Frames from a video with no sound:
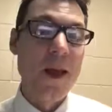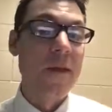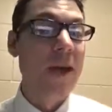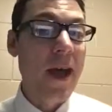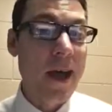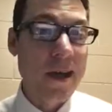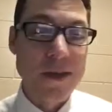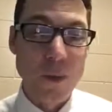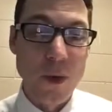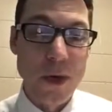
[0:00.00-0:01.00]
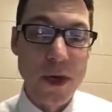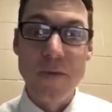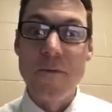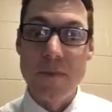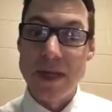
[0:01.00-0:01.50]
And that is the world
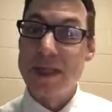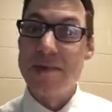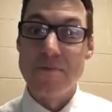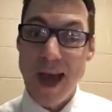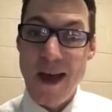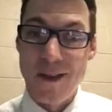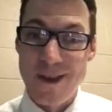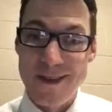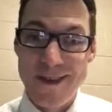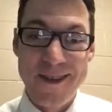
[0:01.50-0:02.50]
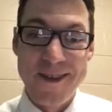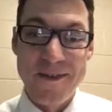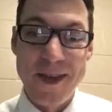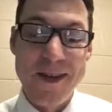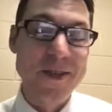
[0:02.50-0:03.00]
of Mrs. Mallard,
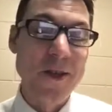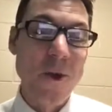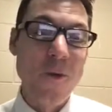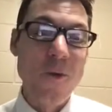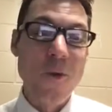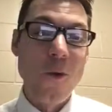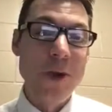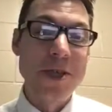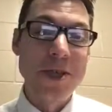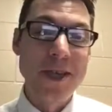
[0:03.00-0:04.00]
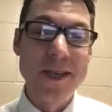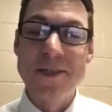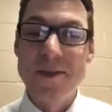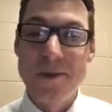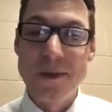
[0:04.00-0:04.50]
right? So when she
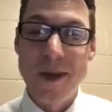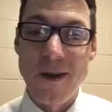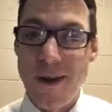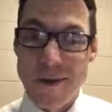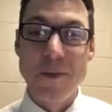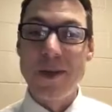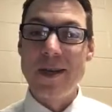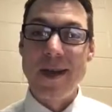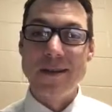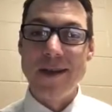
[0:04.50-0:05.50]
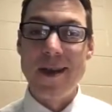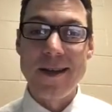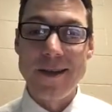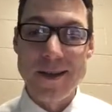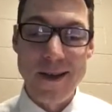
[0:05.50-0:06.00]
gets news that her husband has
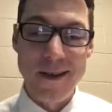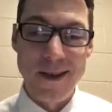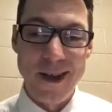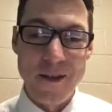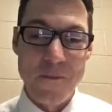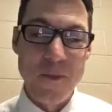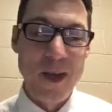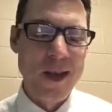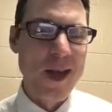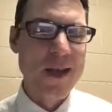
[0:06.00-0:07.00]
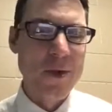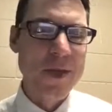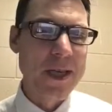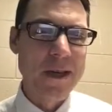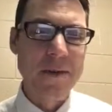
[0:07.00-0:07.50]
died suddenly, and you
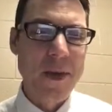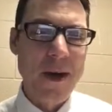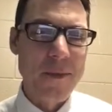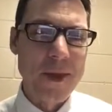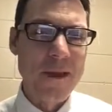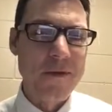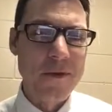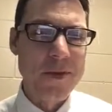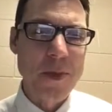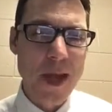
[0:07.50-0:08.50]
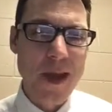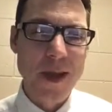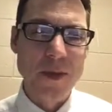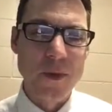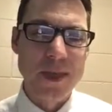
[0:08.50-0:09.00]
see at the bottom of that first
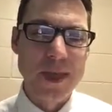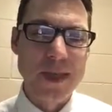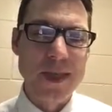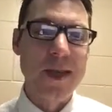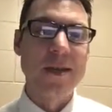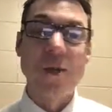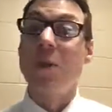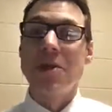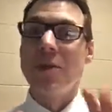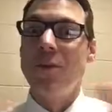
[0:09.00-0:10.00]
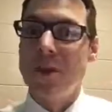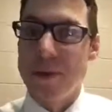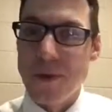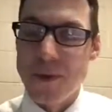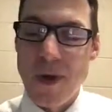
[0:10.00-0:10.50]
page where she says, or where she
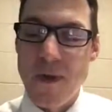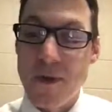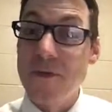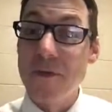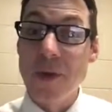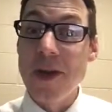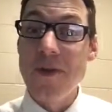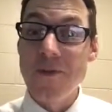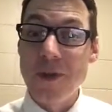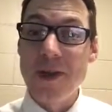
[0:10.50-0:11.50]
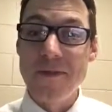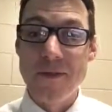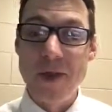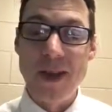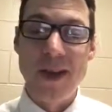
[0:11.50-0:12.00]
whispers rather, free, free,
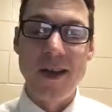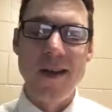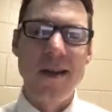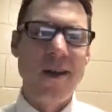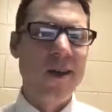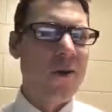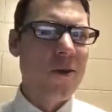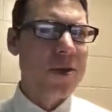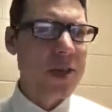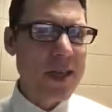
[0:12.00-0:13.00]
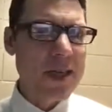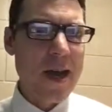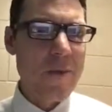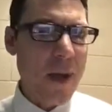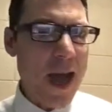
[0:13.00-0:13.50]
free, she's
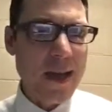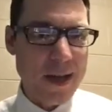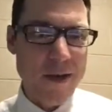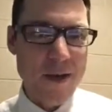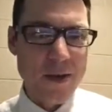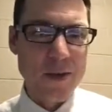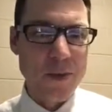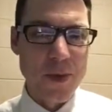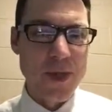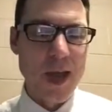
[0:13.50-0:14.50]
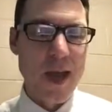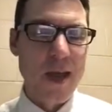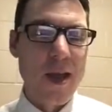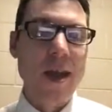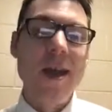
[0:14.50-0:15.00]
not a bad character per se.